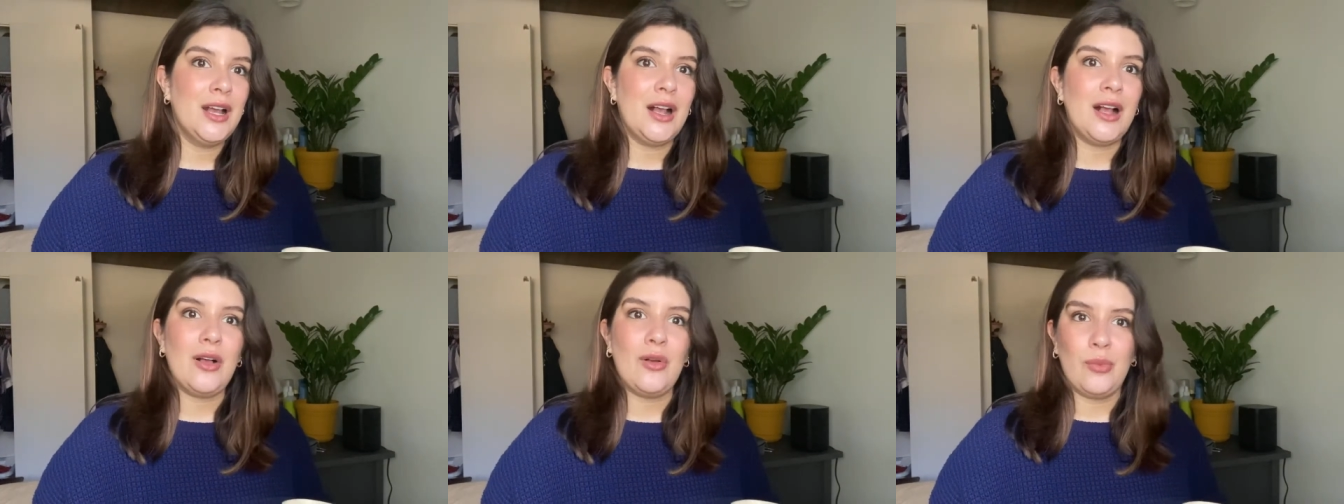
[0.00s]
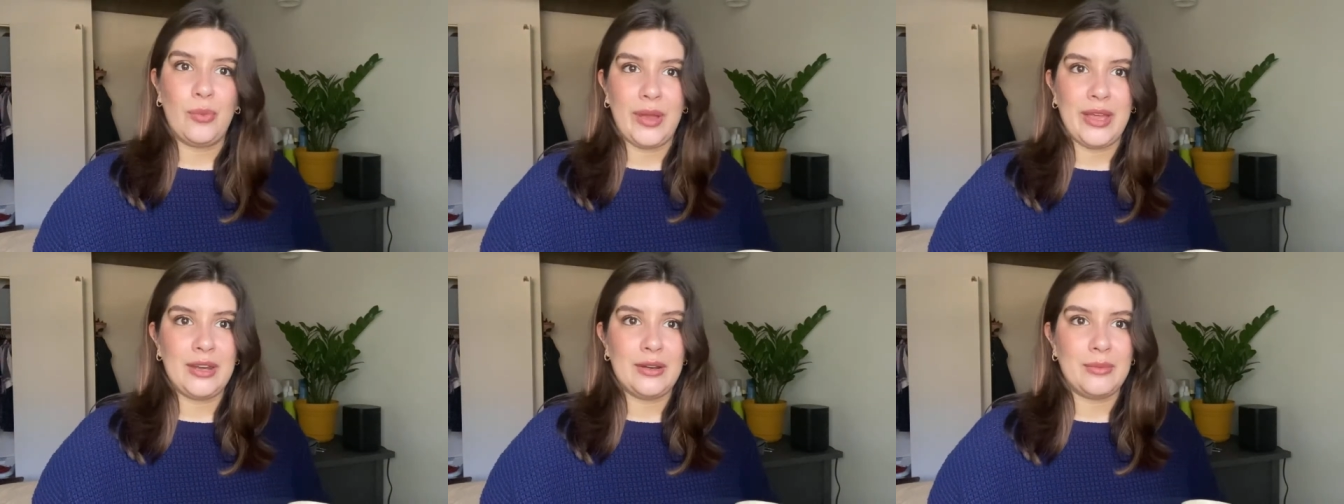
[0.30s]
a
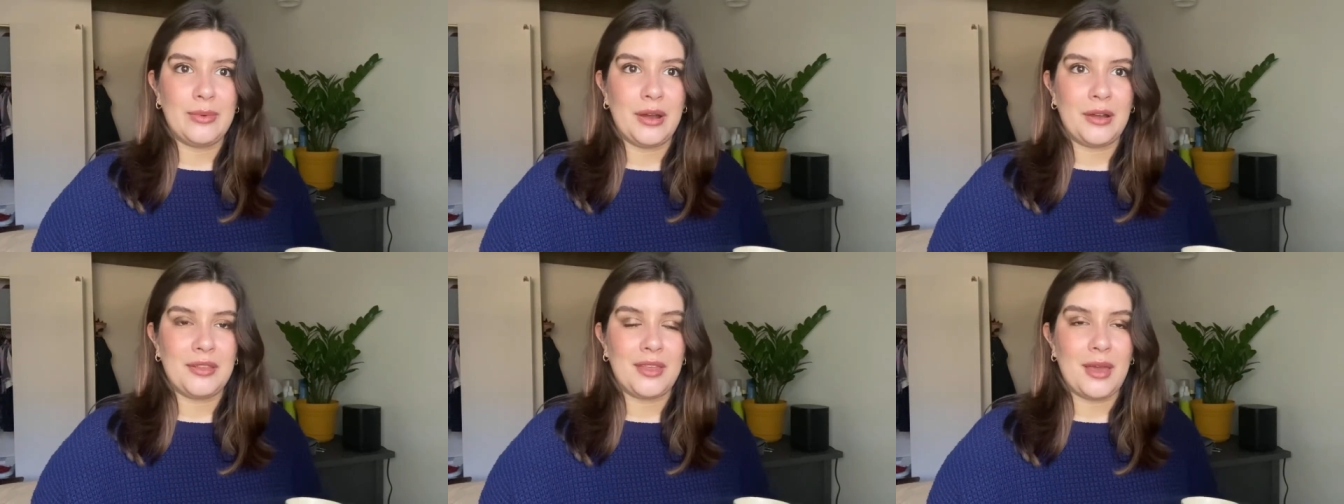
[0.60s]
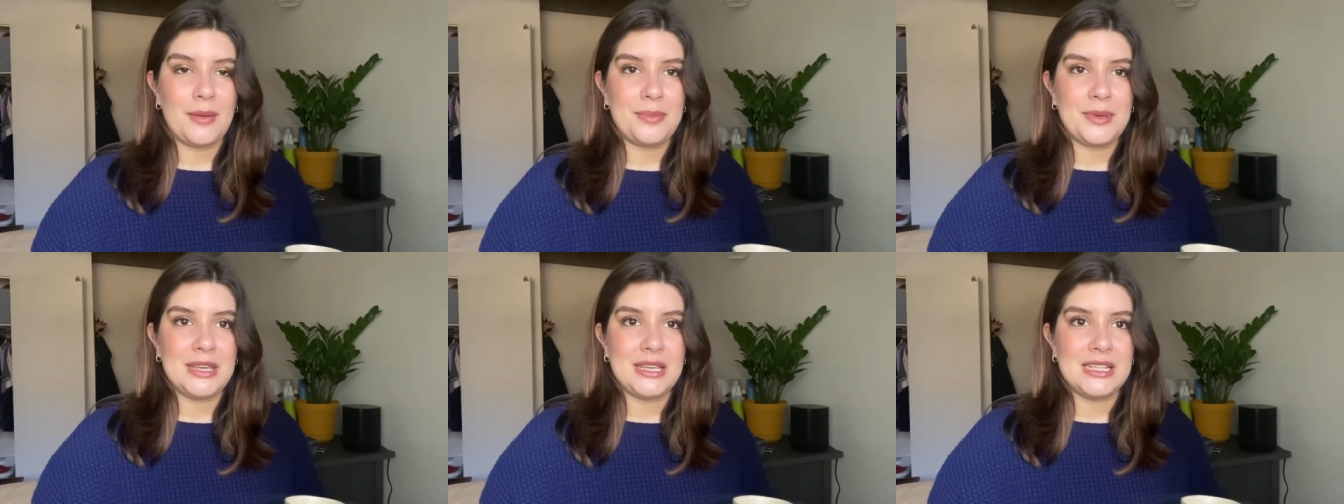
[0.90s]
way to wear
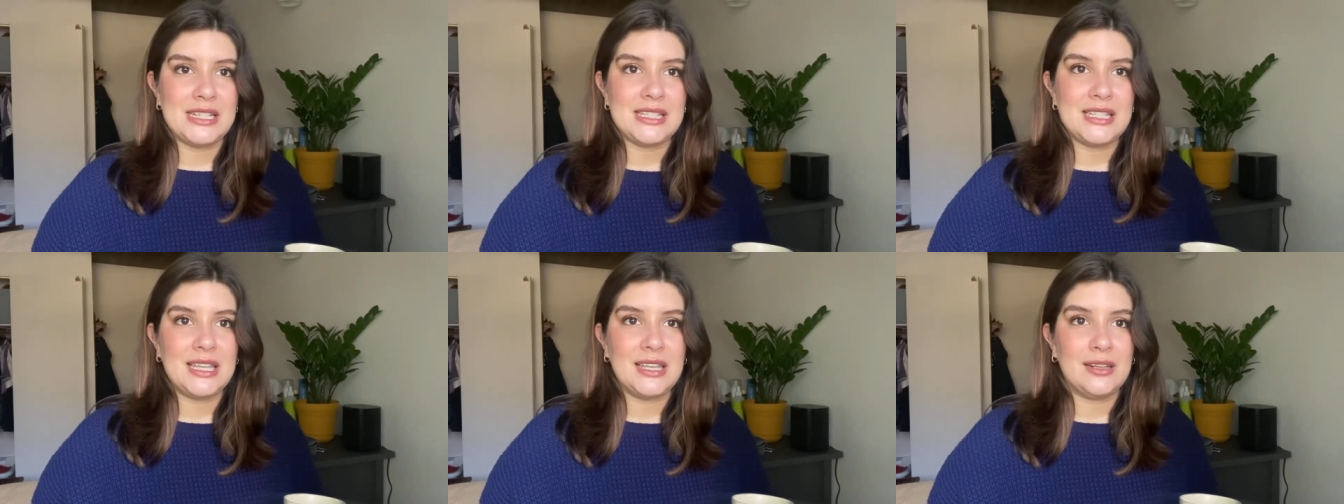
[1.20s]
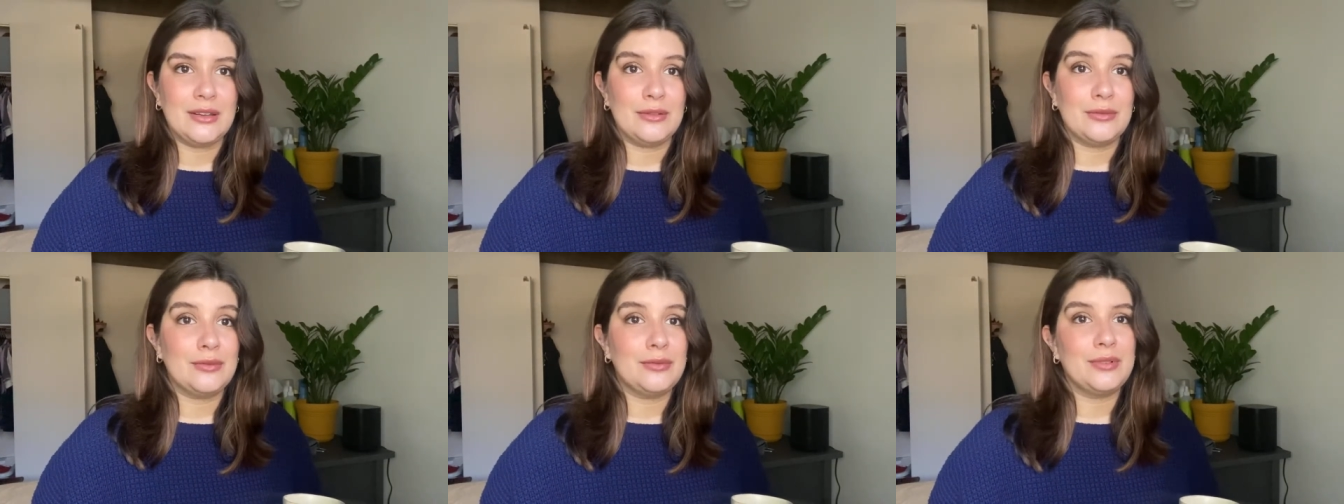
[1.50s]
that piece
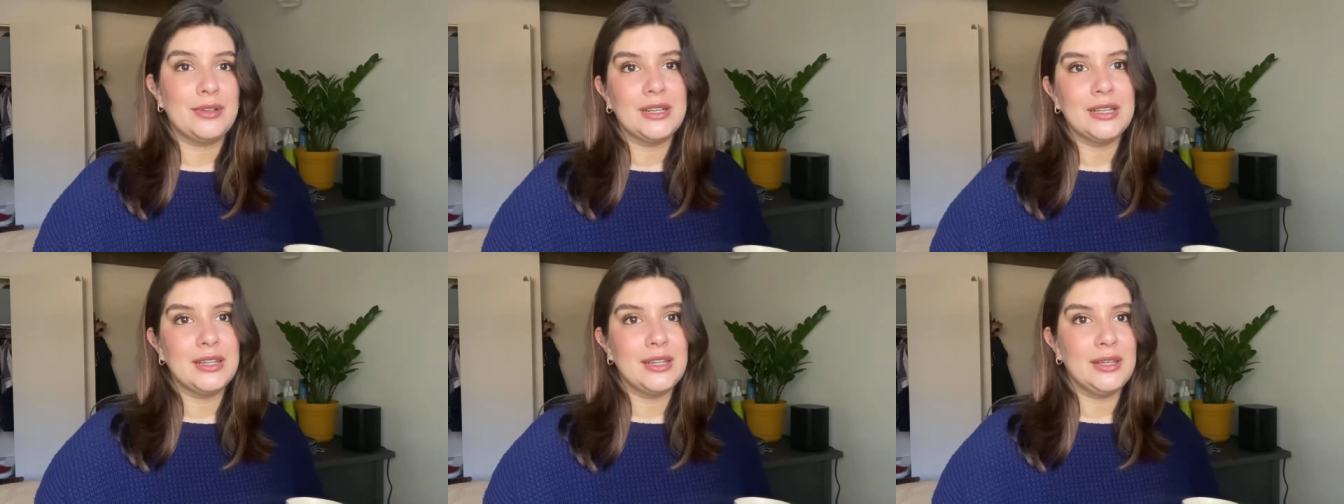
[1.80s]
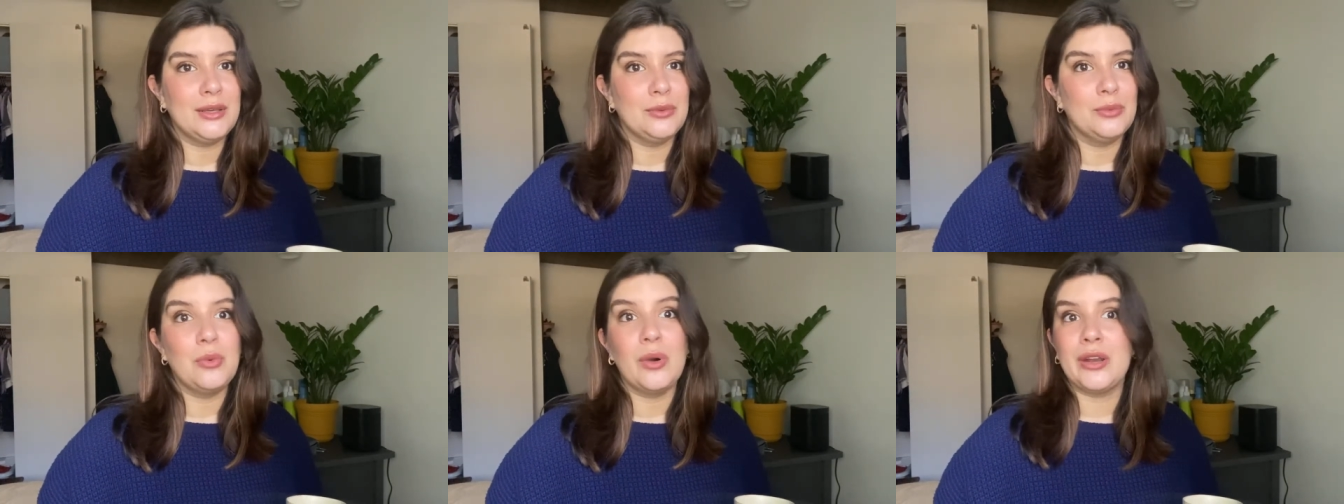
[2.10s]
in a
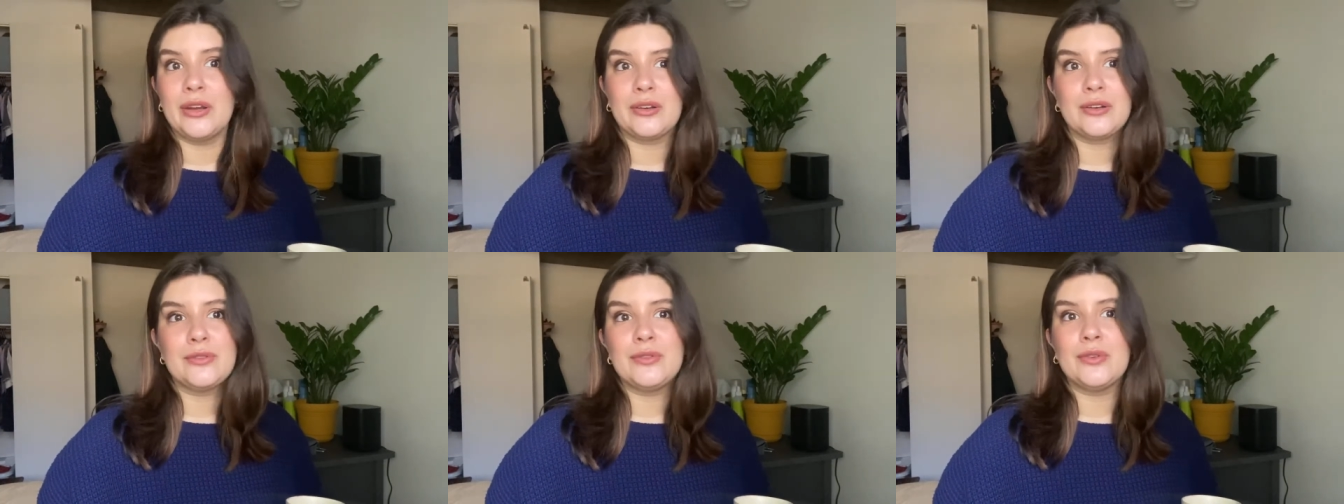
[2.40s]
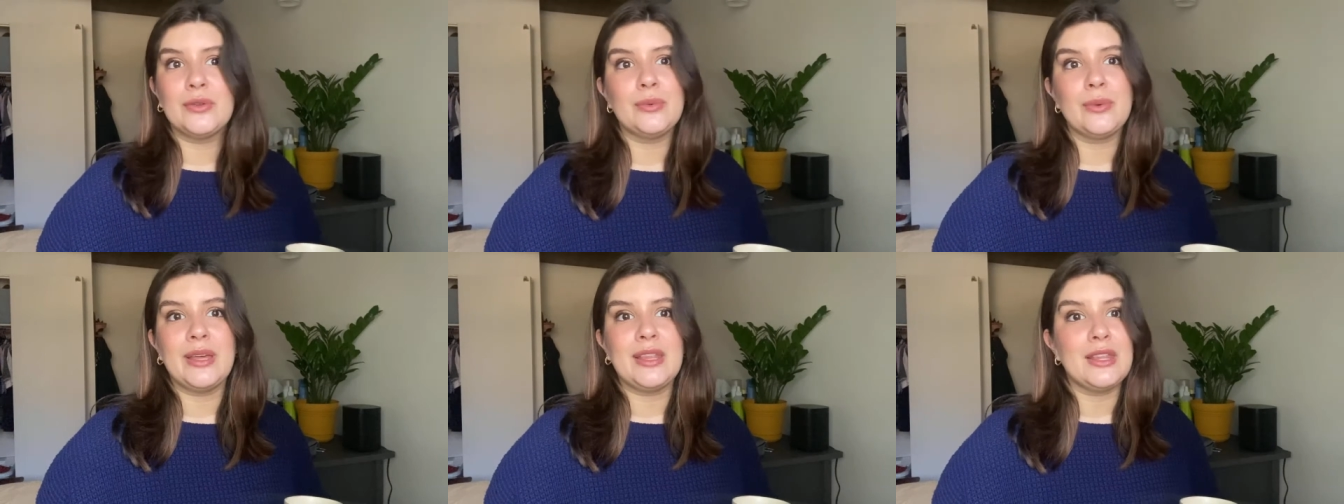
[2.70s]
really
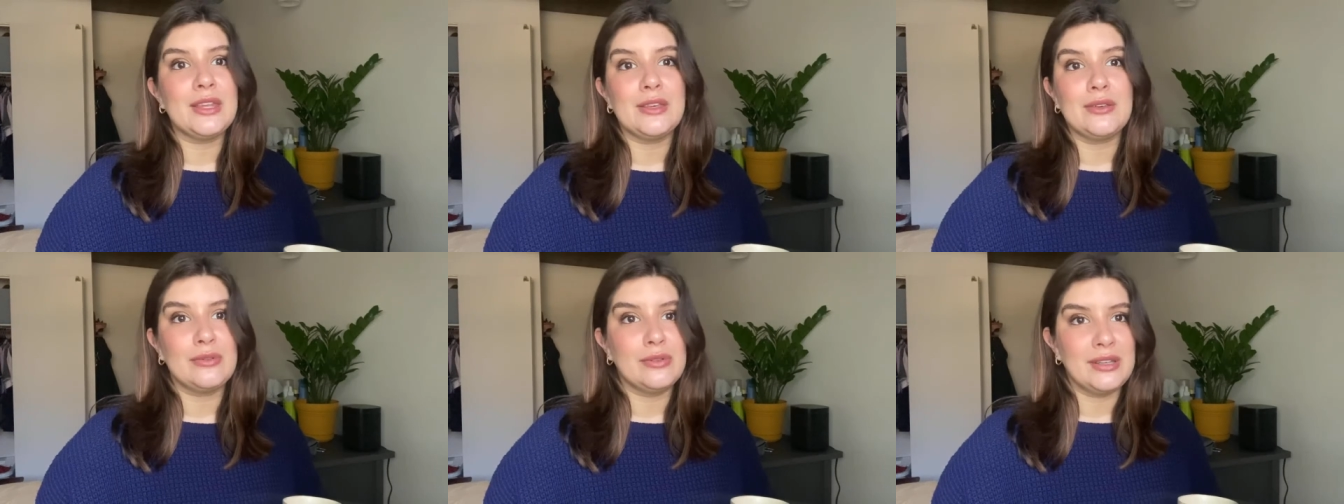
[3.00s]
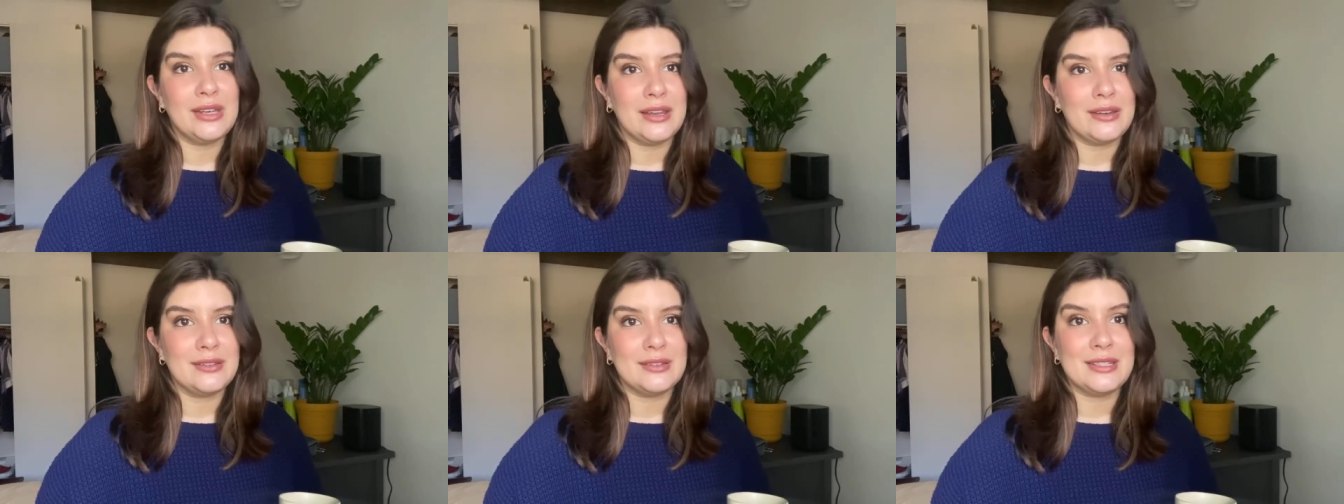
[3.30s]
wonderful way that you
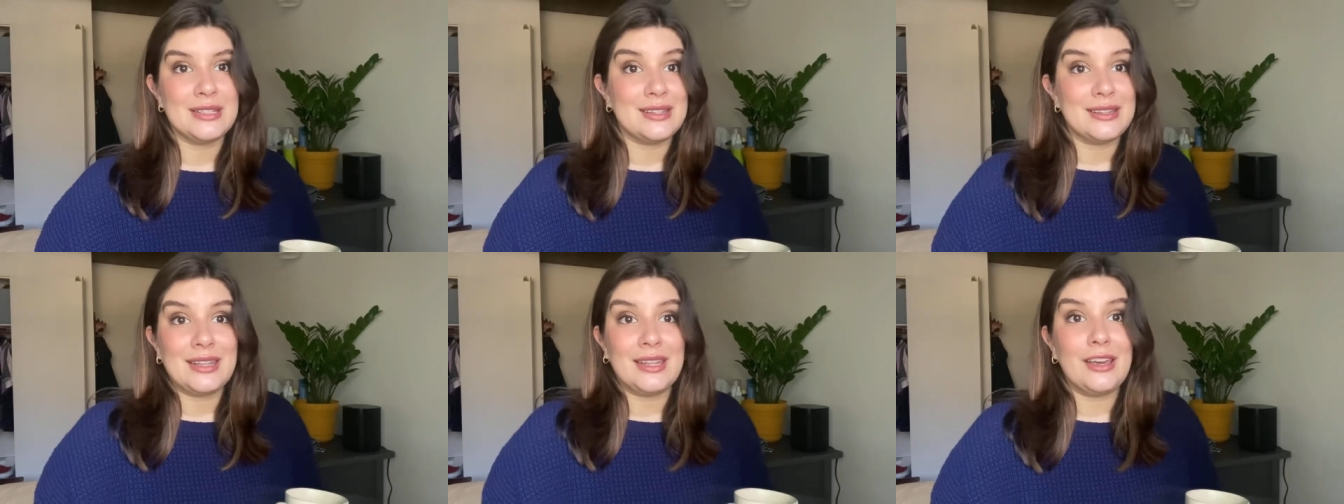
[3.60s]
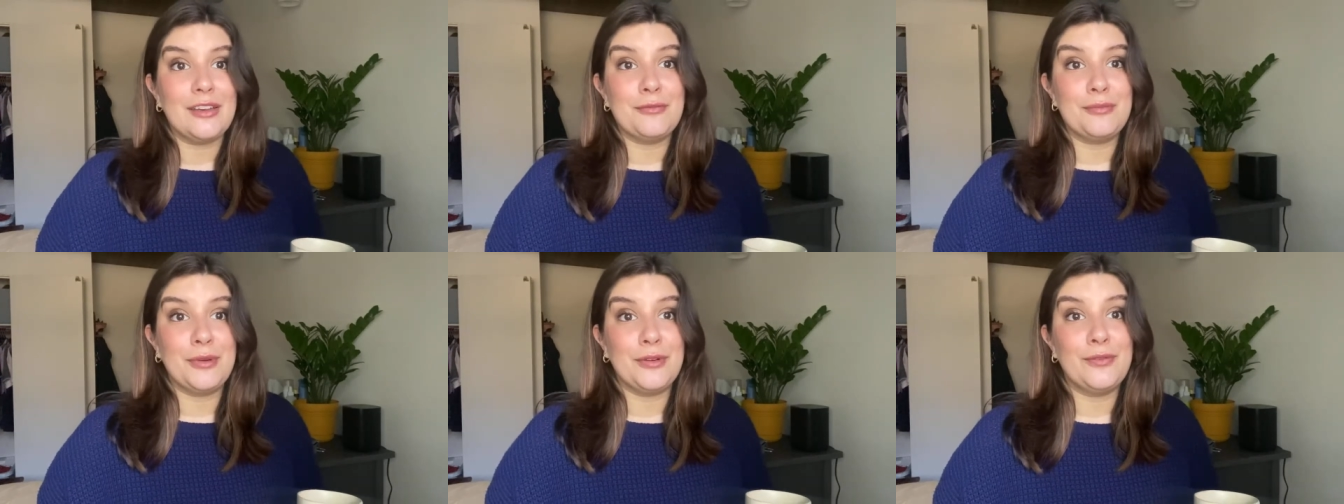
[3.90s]
didn't
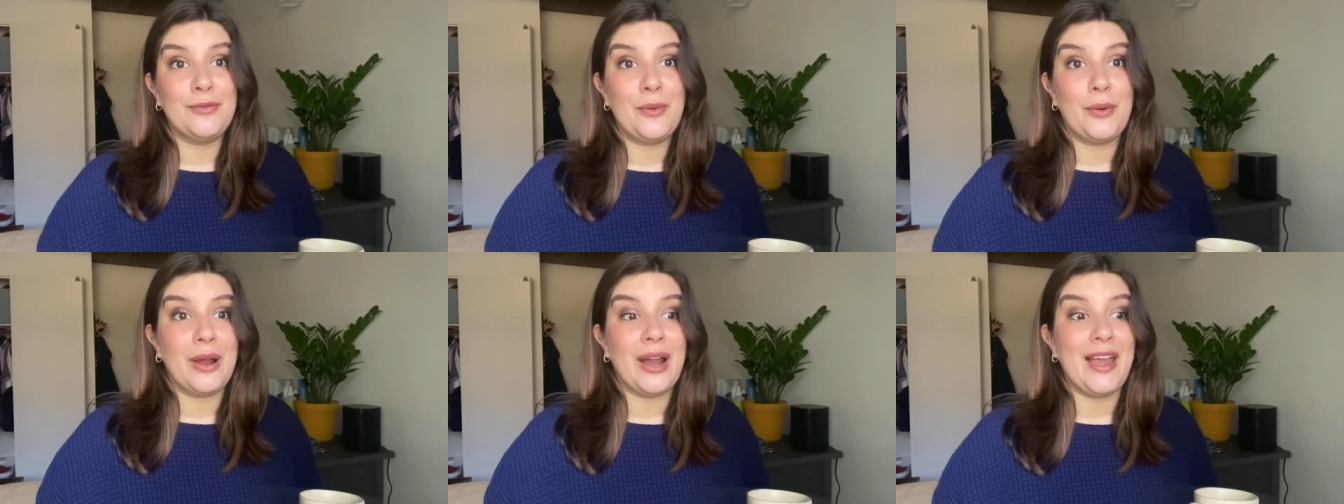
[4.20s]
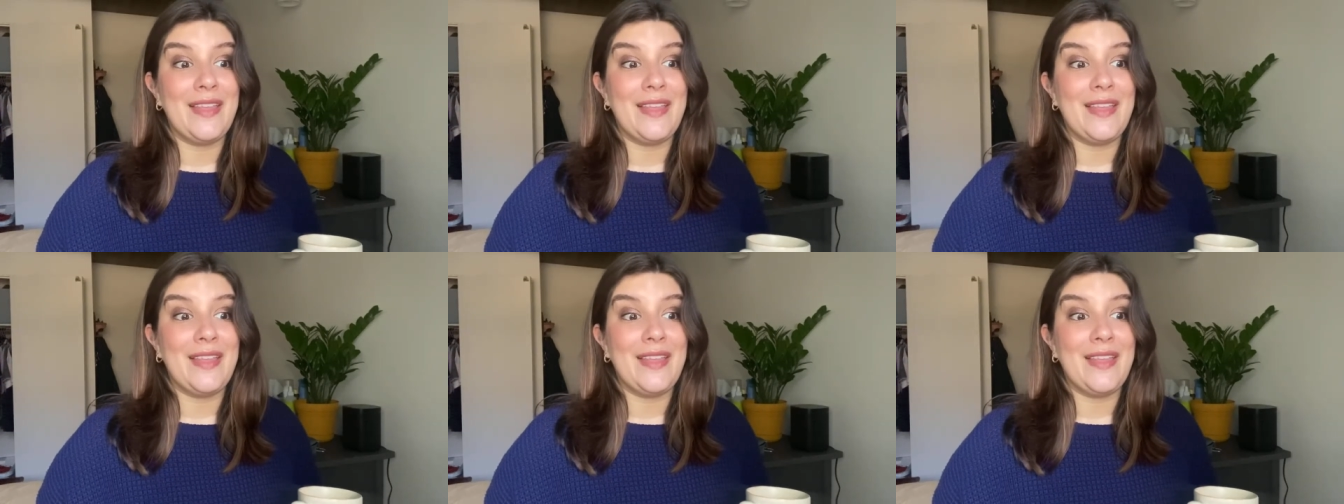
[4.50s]
think of before.